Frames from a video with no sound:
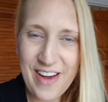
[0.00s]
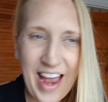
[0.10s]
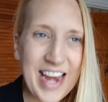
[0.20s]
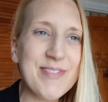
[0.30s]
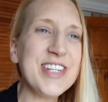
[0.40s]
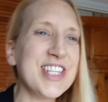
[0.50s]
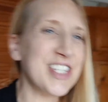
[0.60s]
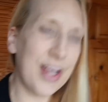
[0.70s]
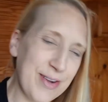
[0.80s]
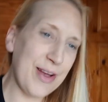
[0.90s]
I am a
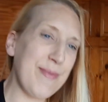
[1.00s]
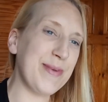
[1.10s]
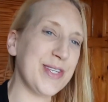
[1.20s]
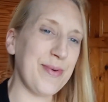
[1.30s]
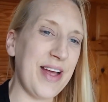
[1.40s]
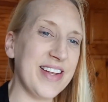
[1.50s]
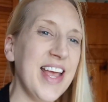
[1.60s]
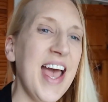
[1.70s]
solo motor one,